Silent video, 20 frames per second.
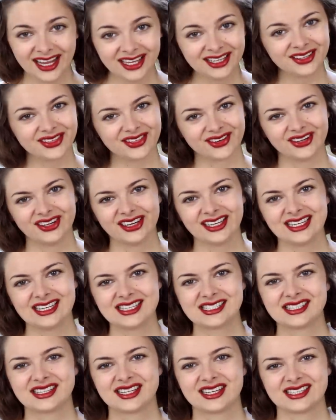In the
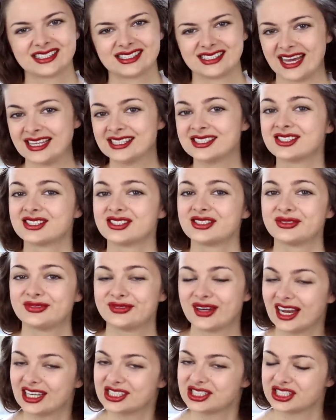30s, the center of
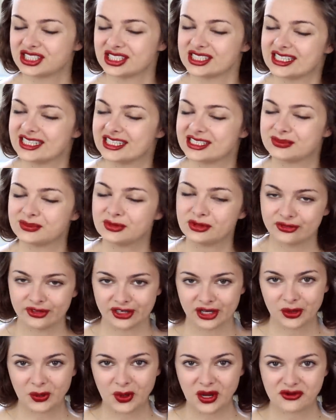fashion is
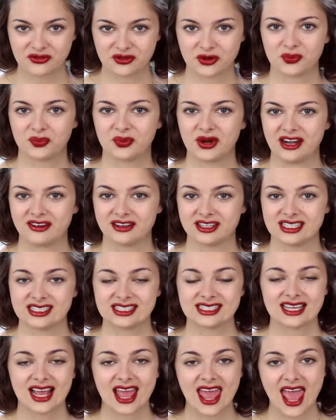moving away from
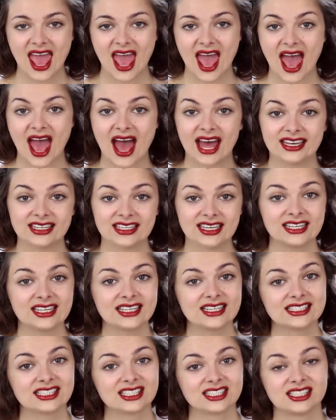Paris and it
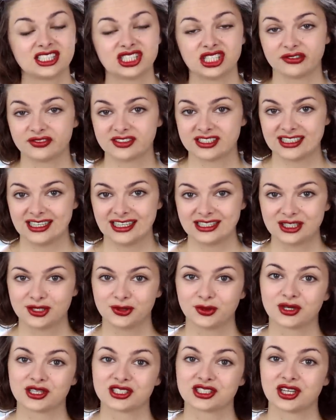is shifting
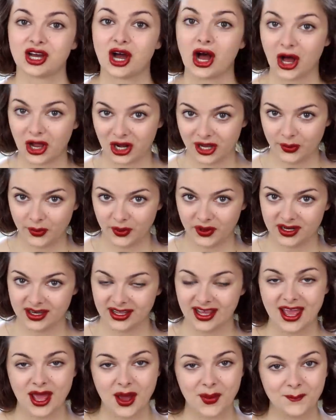towards
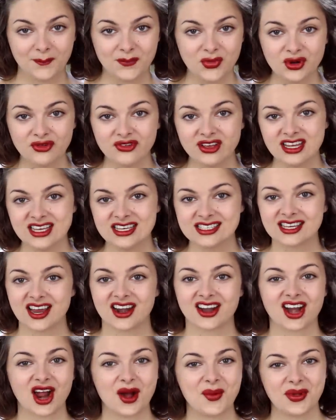Hollywood. Movies
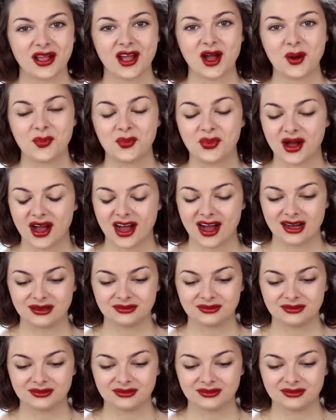are coming up,